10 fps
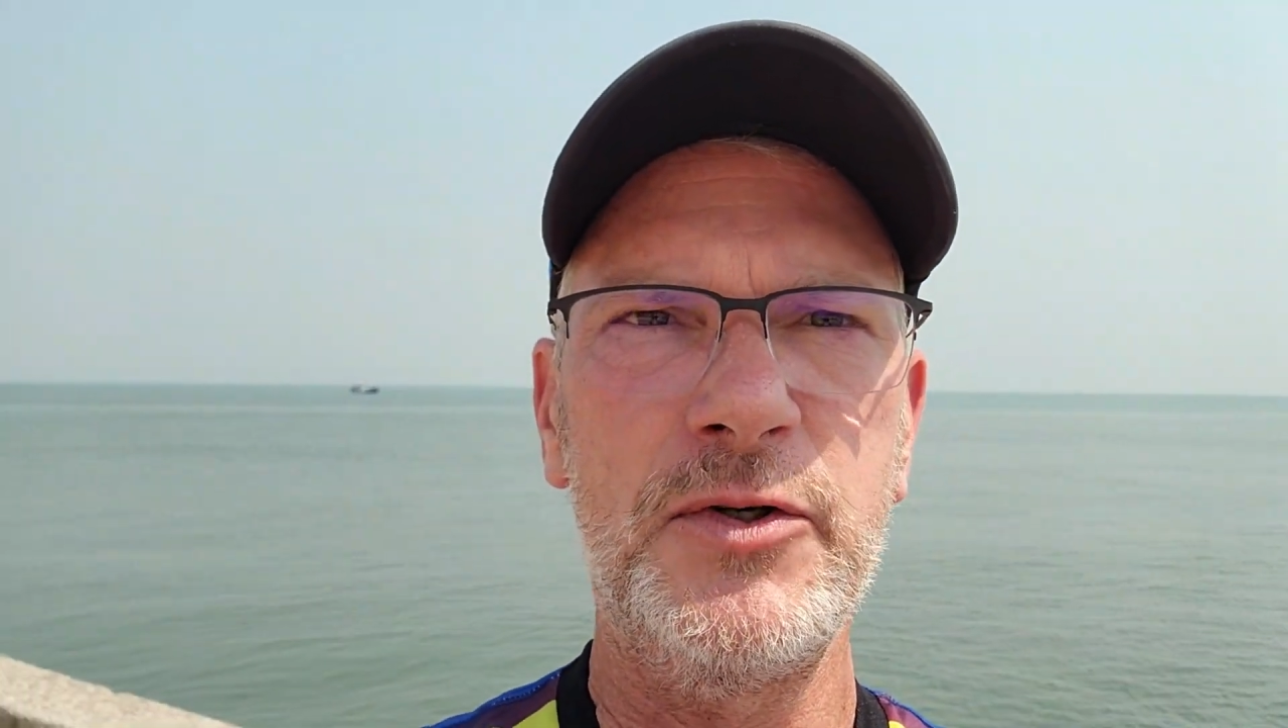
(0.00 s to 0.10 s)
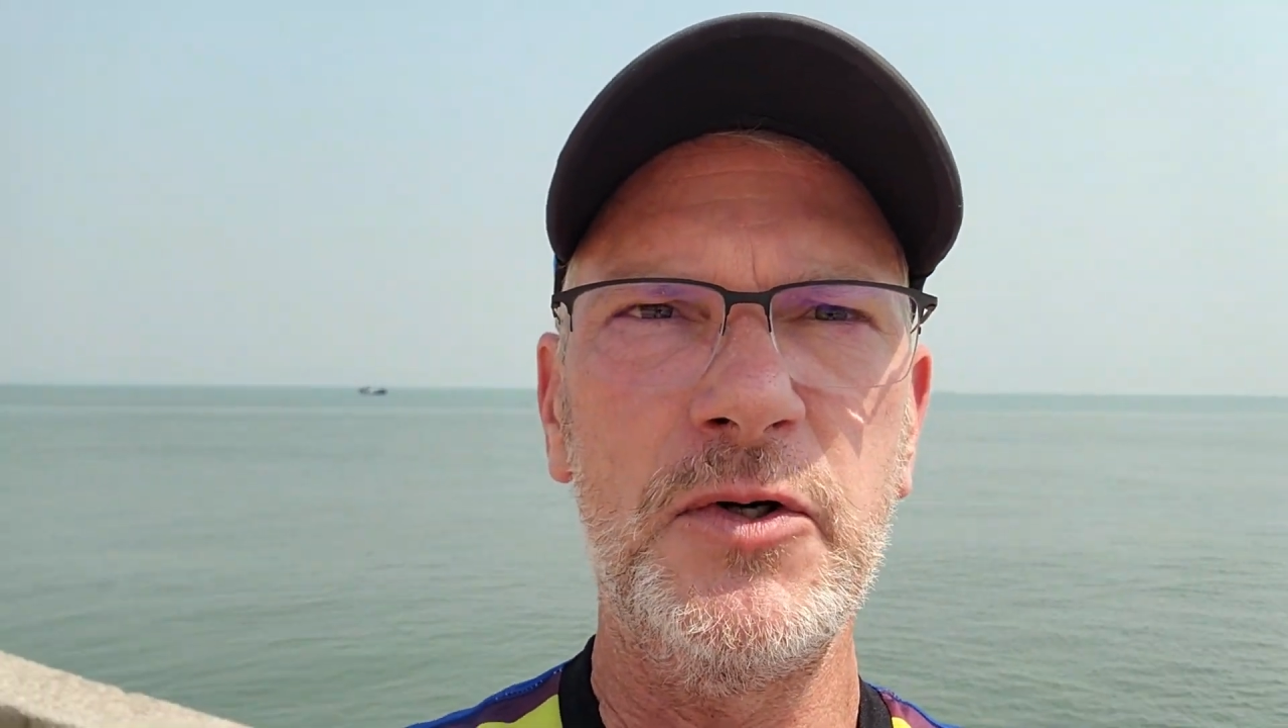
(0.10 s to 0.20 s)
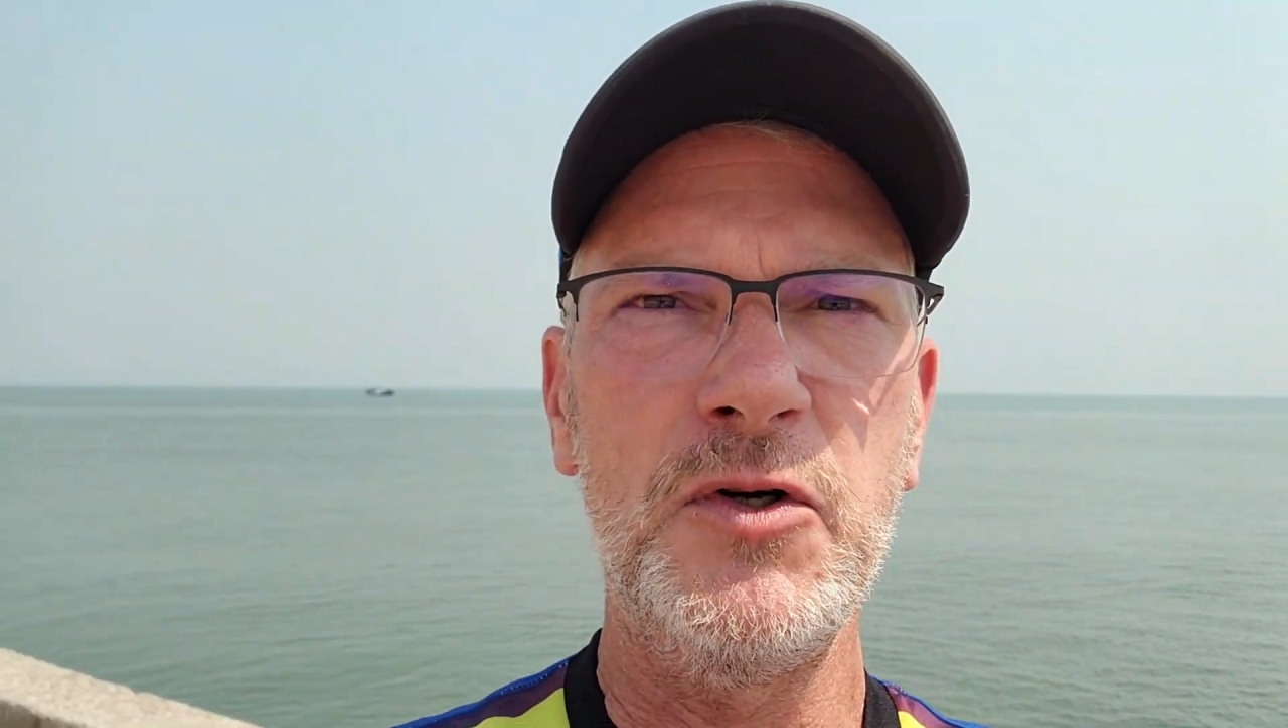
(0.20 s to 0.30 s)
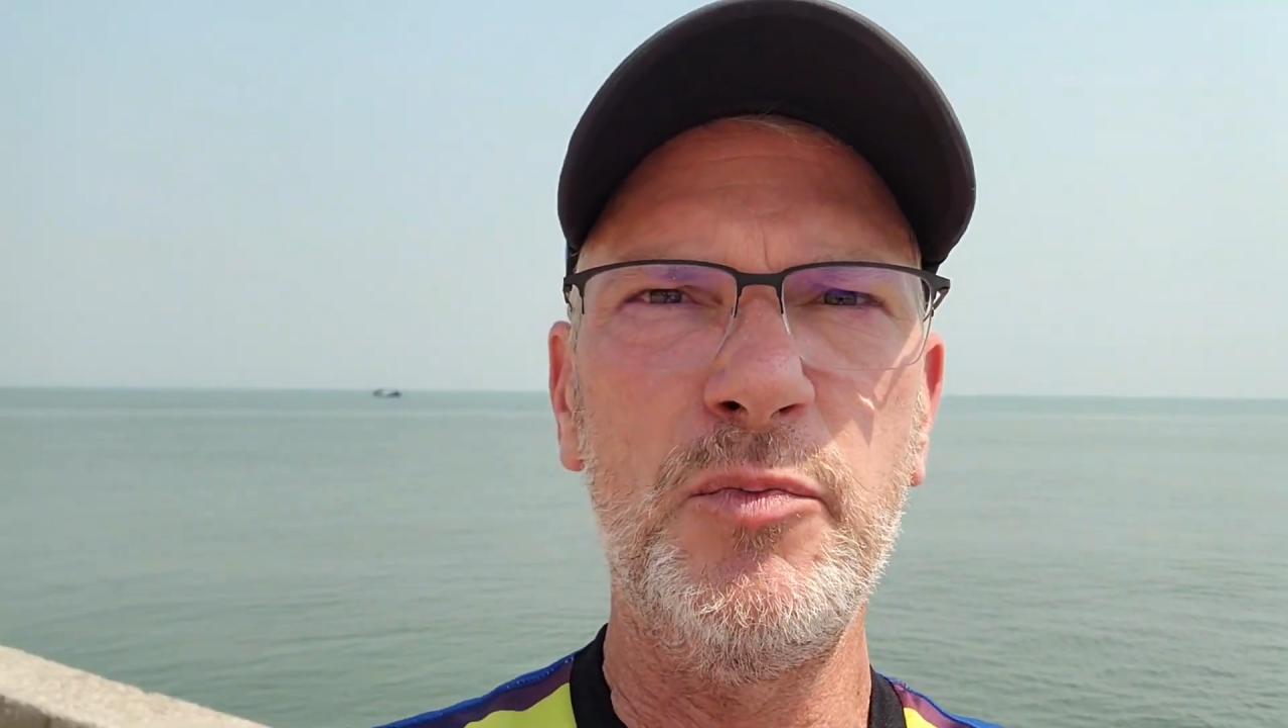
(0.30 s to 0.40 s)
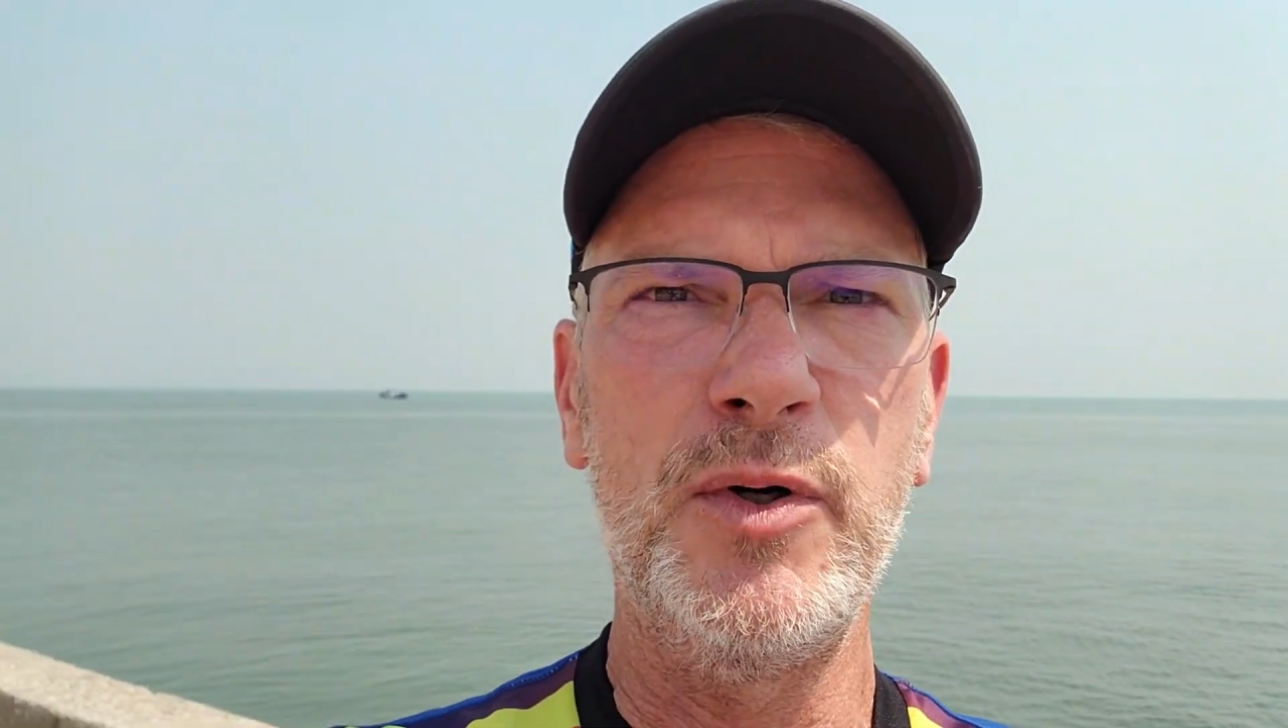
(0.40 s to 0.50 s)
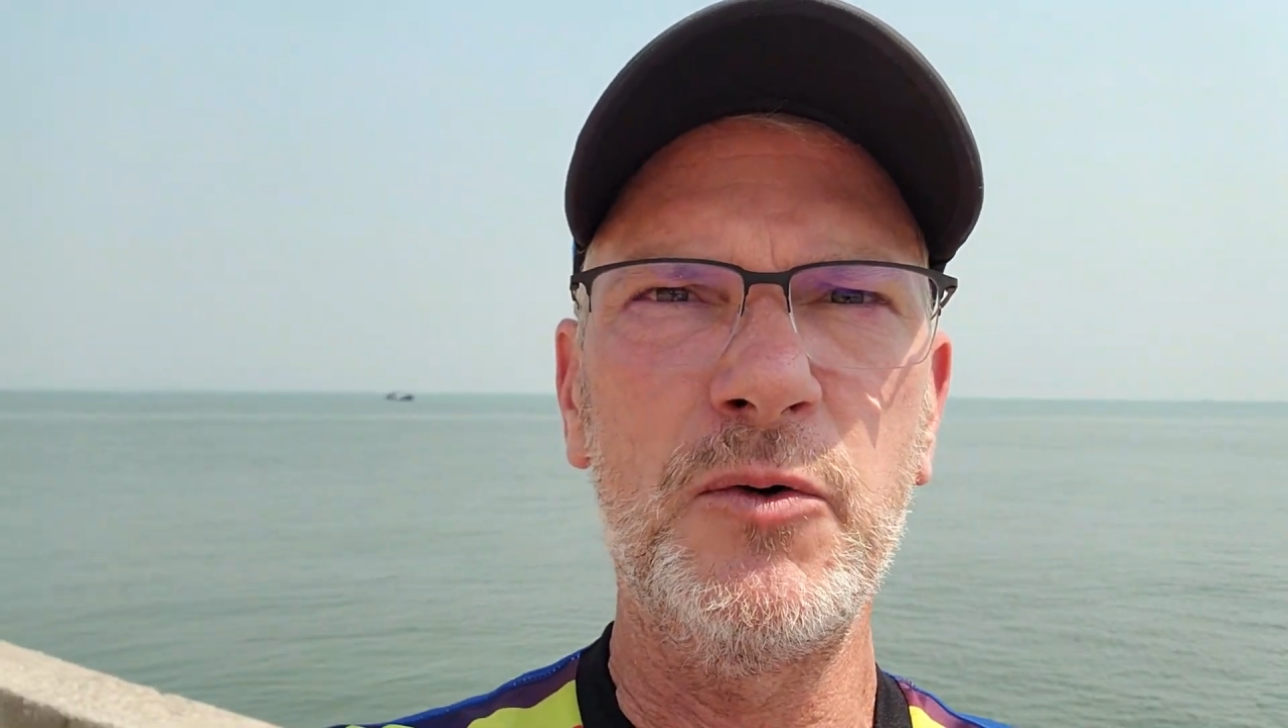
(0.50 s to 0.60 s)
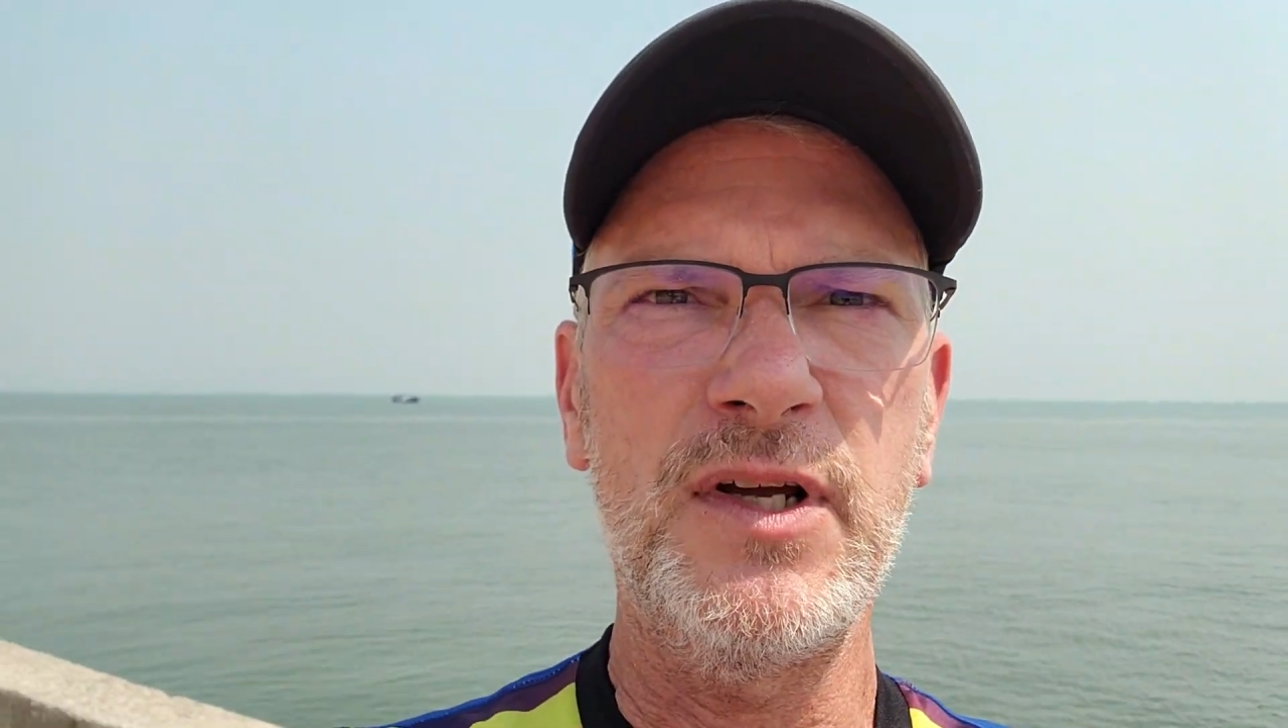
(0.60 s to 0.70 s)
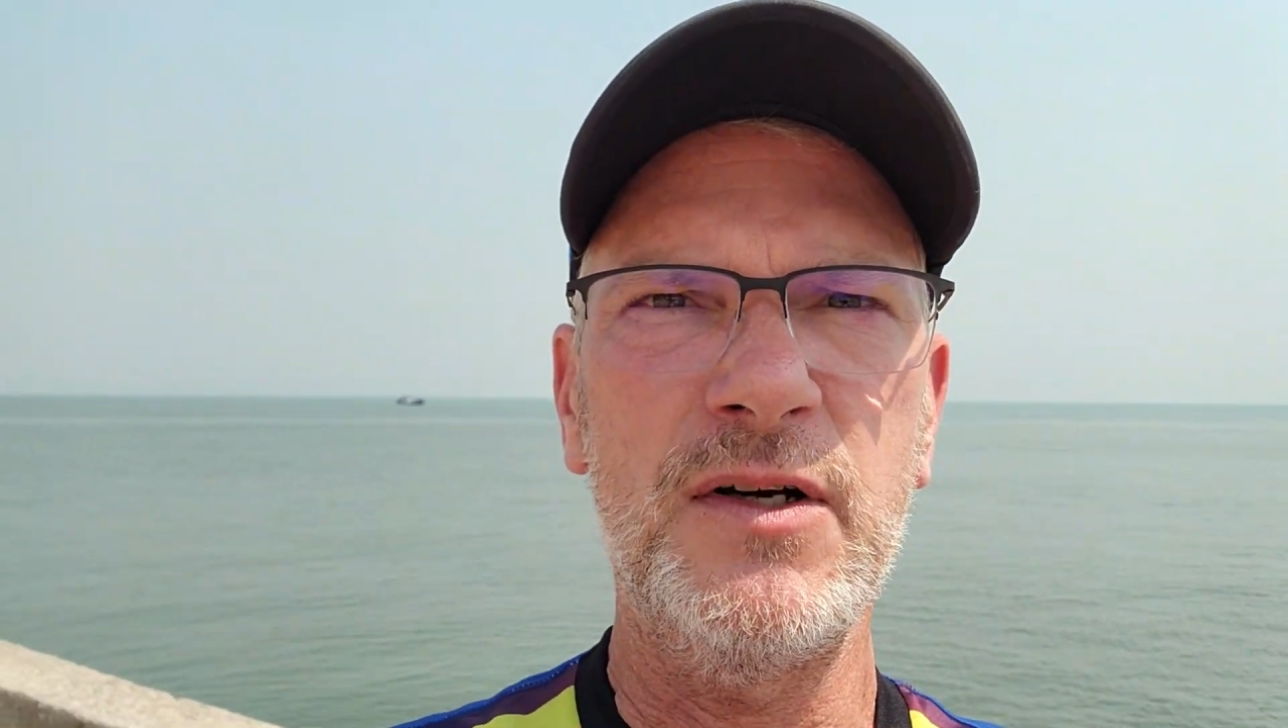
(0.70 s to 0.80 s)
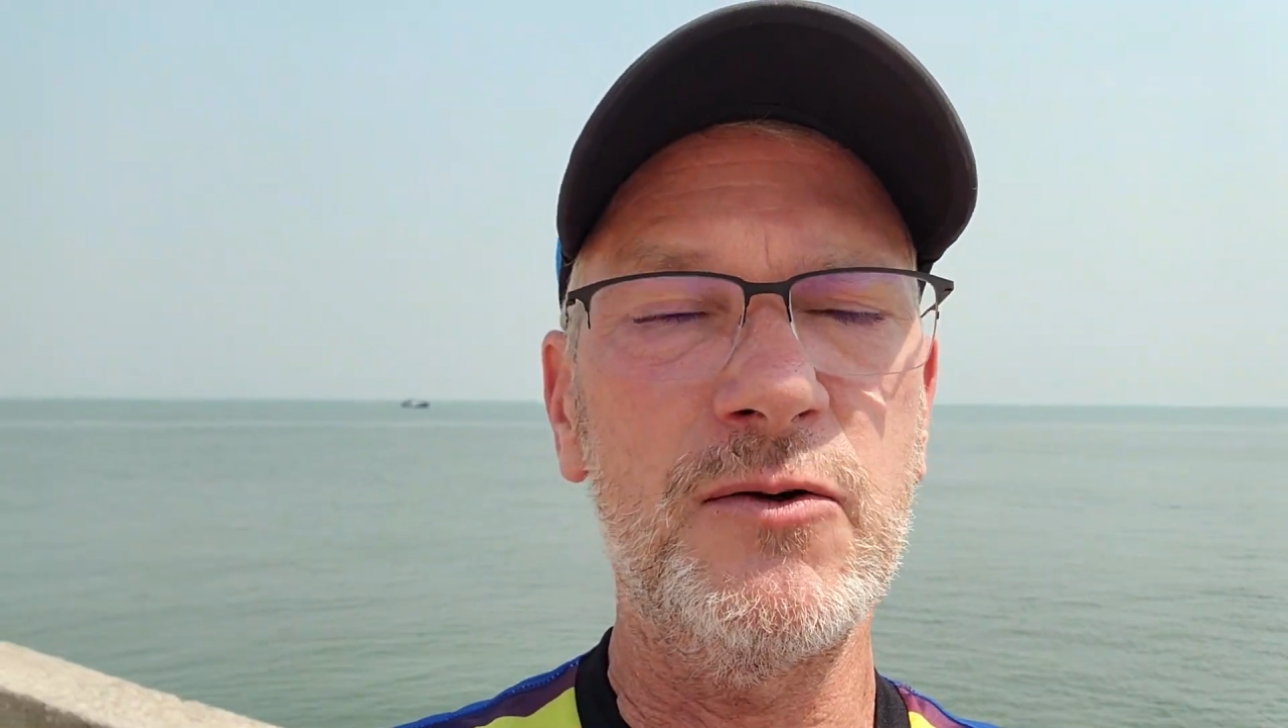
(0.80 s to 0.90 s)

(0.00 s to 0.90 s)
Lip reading: to a new building